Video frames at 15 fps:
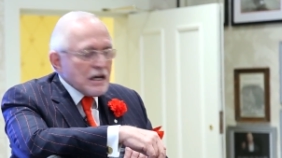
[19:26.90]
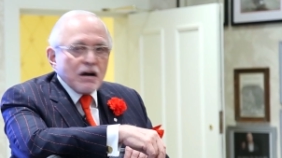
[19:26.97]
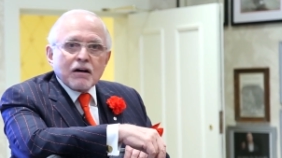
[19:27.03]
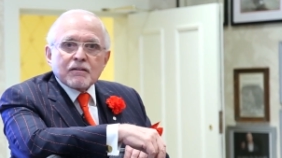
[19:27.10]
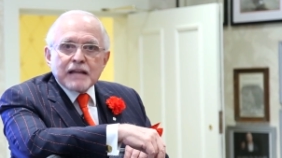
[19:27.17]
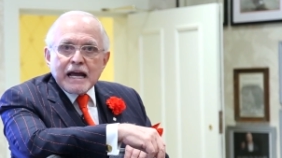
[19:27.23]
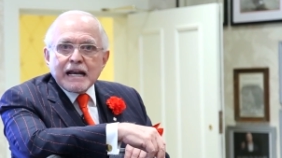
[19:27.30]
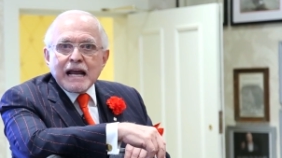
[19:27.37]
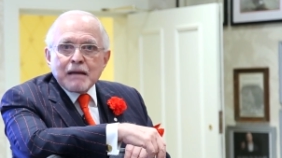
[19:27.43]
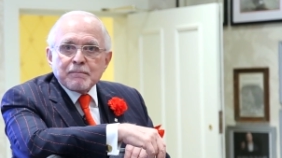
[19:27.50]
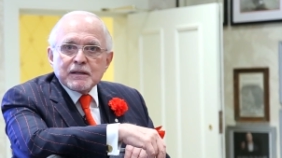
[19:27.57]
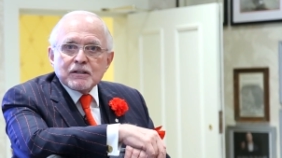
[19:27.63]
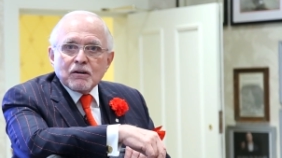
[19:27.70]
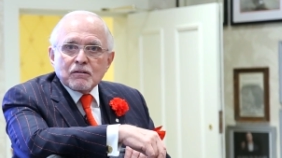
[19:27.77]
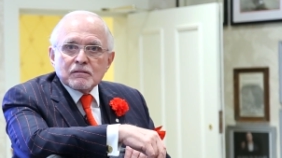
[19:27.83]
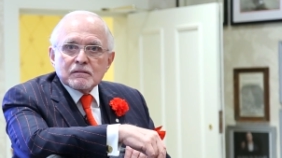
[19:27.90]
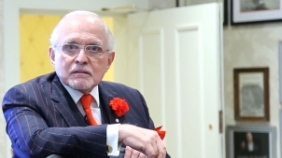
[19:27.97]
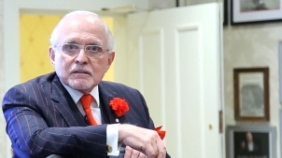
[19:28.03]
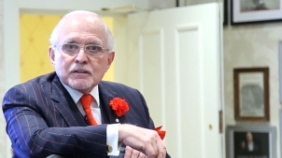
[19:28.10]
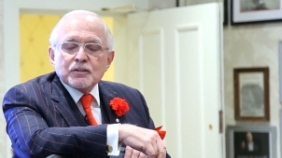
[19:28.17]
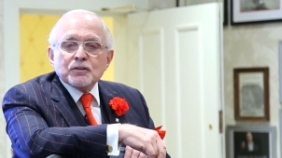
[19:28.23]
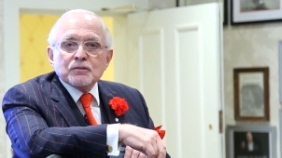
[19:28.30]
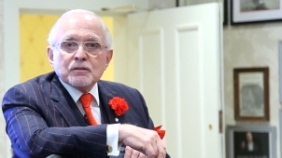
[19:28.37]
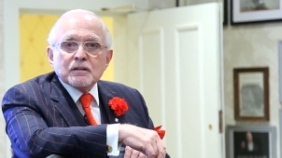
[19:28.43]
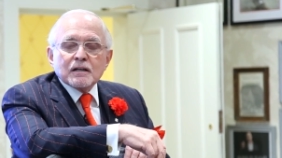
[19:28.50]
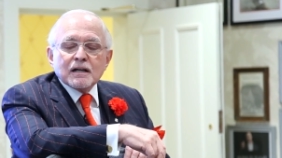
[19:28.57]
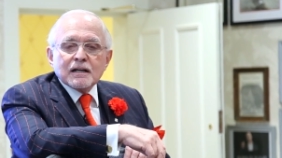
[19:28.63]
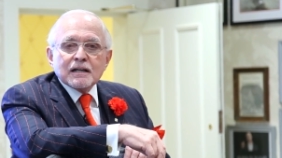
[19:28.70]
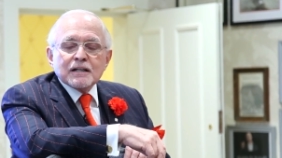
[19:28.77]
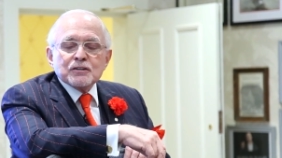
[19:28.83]
On that happy note, you
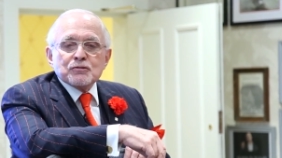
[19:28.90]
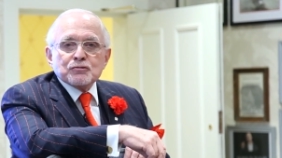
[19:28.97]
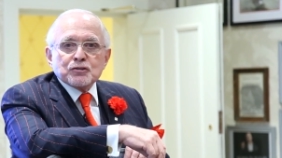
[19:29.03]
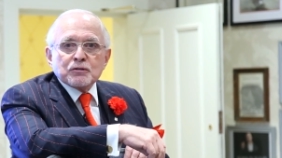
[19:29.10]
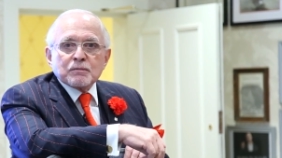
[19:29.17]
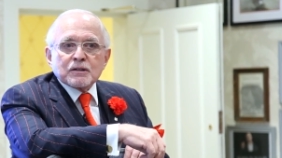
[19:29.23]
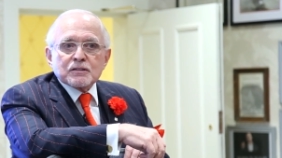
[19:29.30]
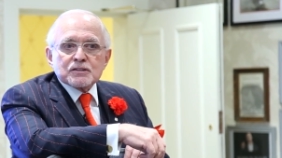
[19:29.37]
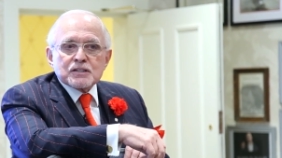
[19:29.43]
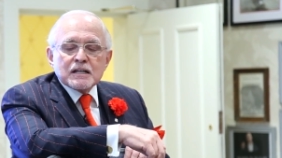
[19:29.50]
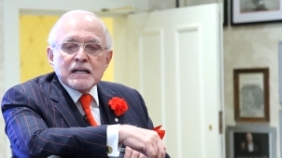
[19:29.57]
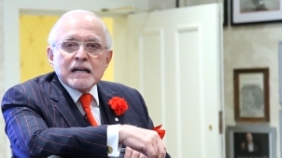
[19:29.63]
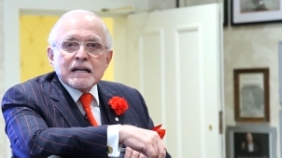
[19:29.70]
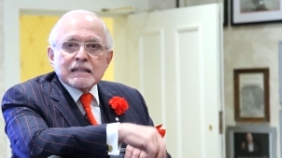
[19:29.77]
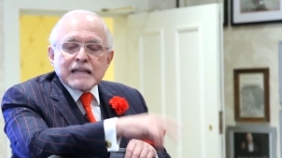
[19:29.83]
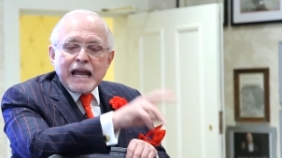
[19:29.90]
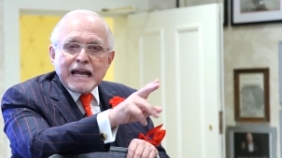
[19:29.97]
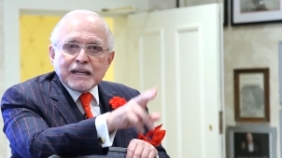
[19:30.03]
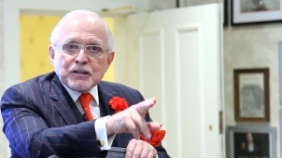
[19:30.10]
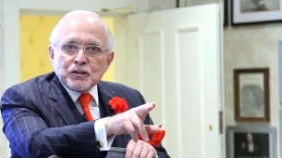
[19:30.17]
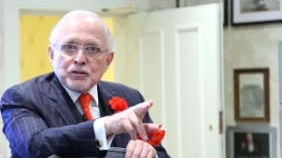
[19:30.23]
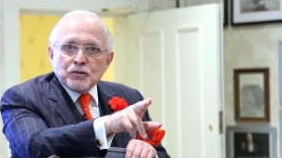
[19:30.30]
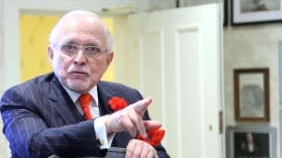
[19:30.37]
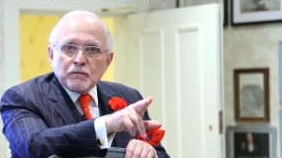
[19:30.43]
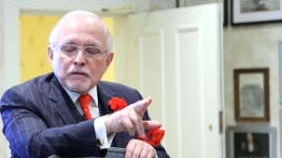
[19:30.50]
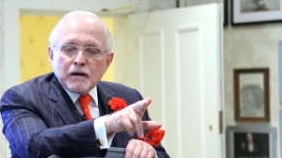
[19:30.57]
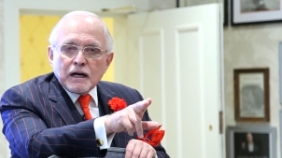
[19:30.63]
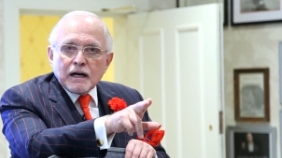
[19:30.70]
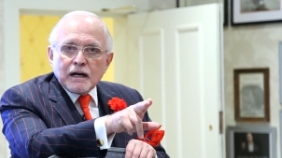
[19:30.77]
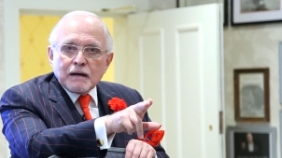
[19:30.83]
YouTubers, thank you.
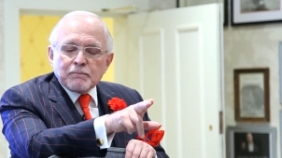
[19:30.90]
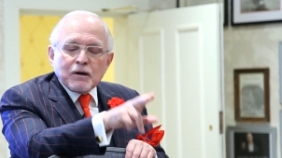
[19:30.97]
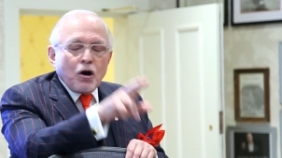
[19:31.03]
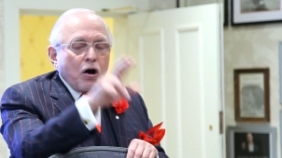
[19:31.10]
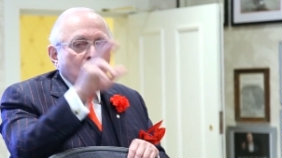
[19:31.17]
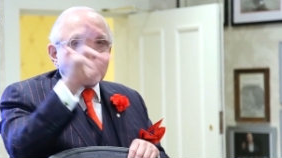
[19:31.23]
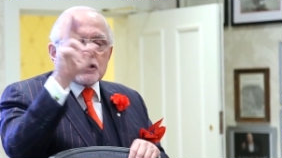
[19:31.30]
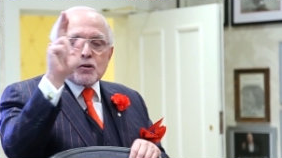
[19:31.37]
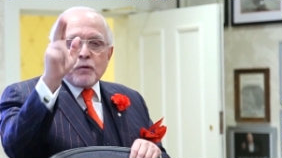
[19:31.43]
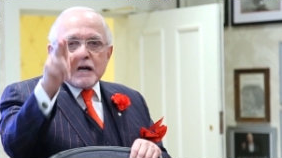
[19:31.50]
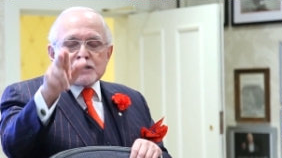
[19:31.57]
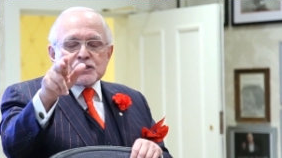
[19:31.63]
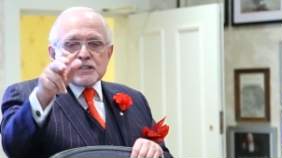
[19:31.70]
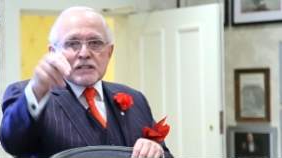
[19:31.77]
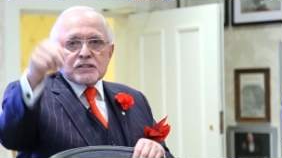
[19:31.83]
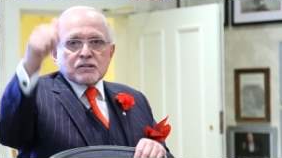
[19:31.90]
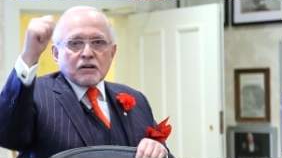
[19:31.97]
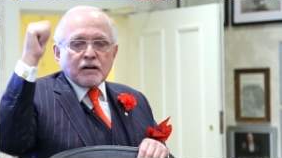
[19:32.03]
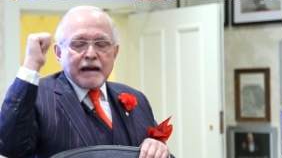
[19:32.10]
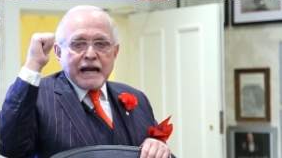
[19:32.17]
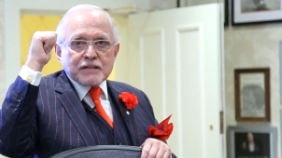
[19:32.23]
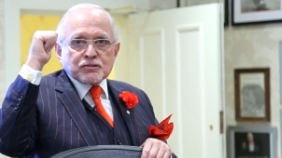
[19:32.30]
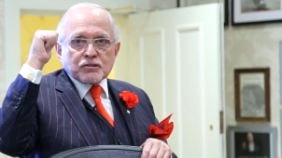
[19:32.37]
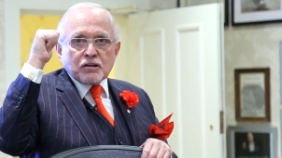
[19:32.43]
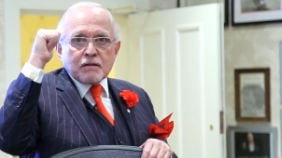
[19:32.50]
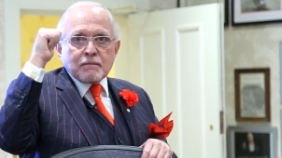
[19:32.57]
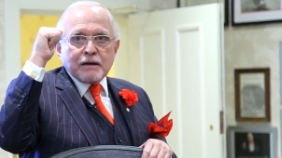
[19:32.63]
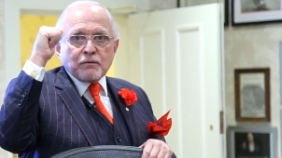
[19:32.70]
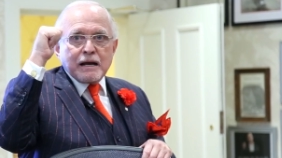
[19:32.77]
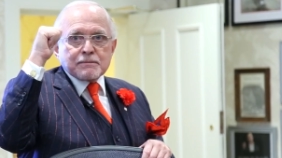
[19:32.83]
Uh, all the questions are answered
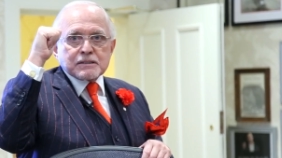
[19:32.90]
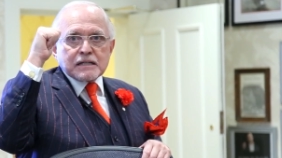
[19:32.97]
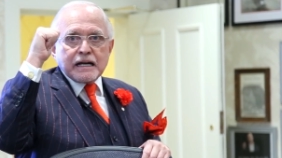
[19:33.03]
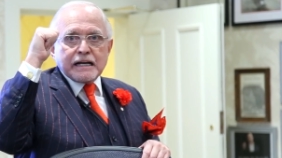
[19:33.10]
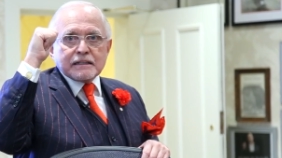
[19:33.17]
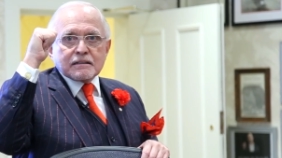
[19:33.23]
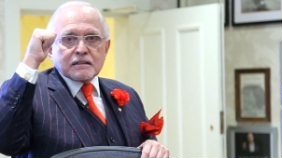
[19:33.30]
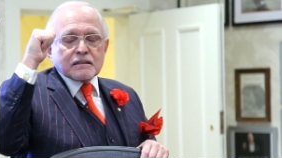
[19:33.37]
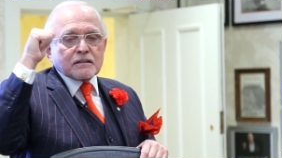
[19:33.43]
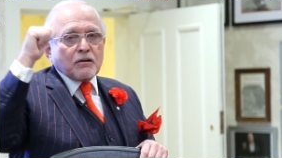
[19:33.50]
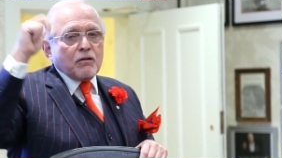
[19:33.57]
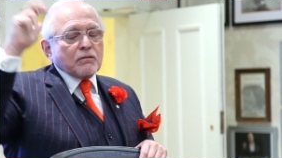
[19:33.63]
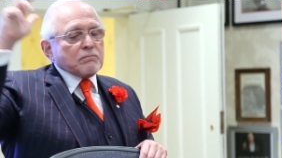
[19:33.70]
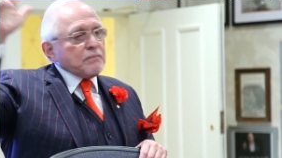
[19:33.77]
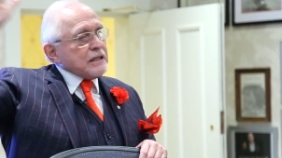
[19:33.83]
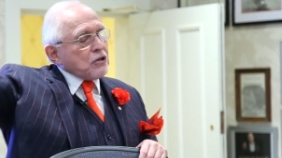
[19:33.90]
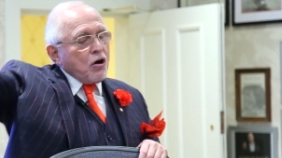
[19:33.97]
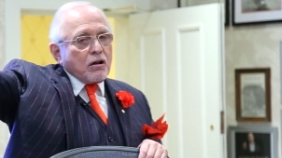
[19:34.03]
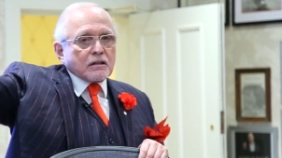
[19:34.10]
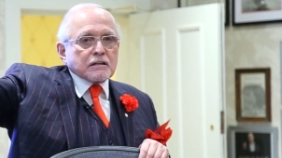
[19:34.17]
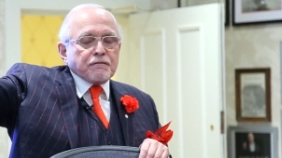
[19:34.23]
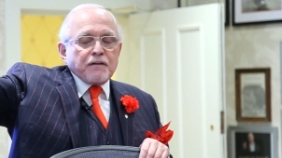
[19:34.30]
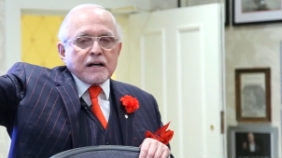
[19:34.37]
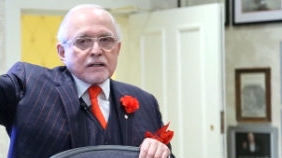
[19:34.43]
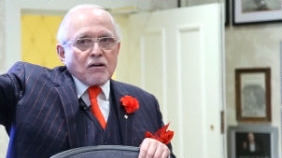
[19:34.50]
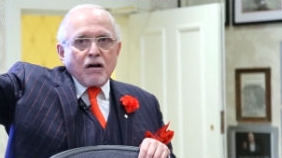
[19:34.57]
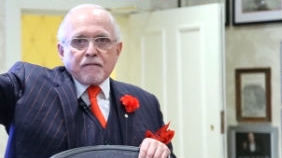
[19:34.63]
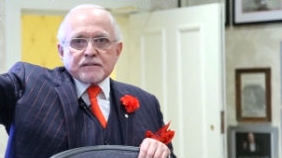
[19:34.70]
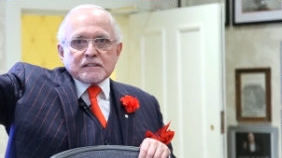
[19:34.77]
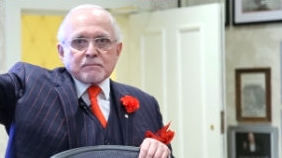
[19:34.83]
on my website. Don't be calling the fucking
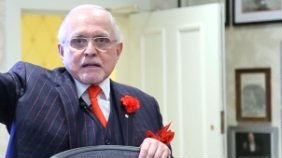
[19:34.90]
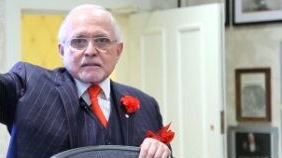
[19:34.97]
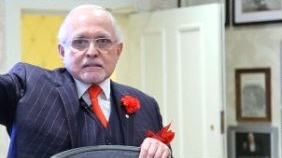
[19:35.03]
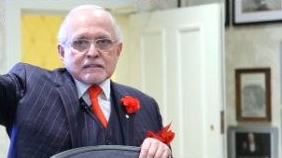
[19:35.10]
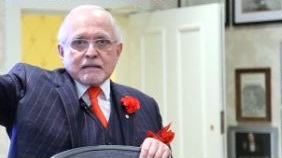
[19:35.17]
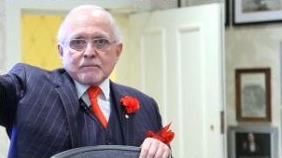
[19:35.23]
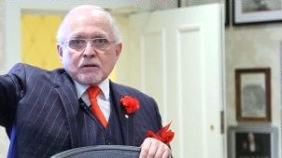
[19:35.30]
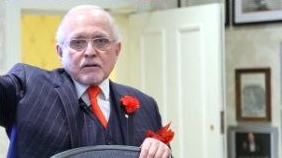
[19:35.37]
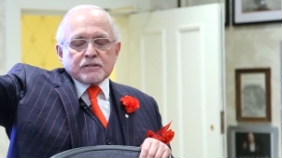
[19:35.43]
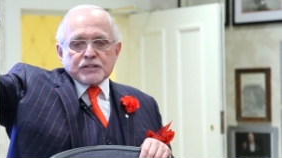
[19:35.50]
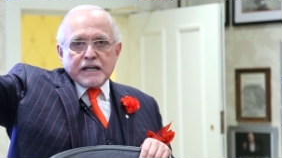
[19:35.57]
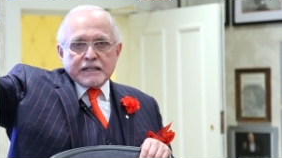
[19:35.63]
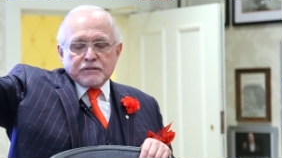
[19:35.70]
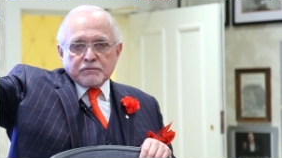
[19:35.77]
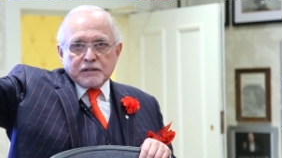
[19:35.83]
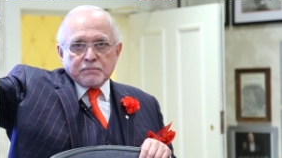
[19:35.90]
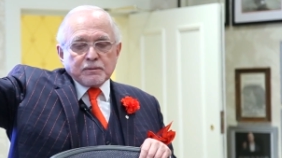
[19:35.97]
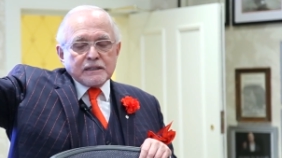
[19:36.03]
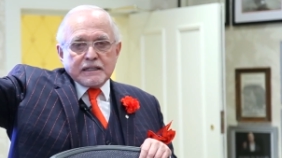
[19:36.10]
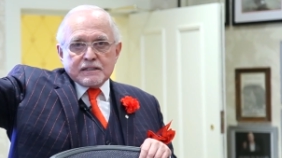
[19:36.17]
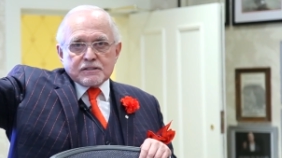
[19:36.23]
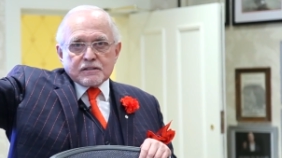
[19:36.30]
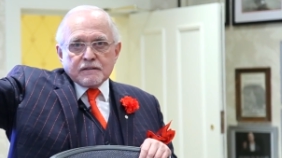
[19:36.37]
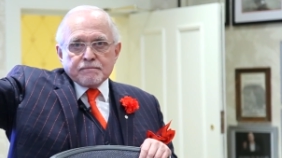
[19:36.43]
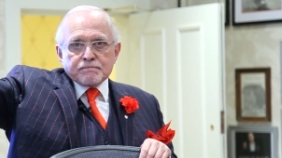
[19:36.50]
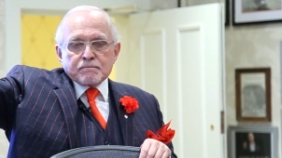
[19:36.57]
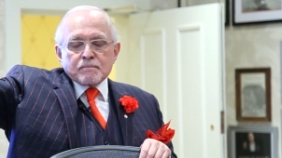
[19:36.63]
office about the seminar in January, please.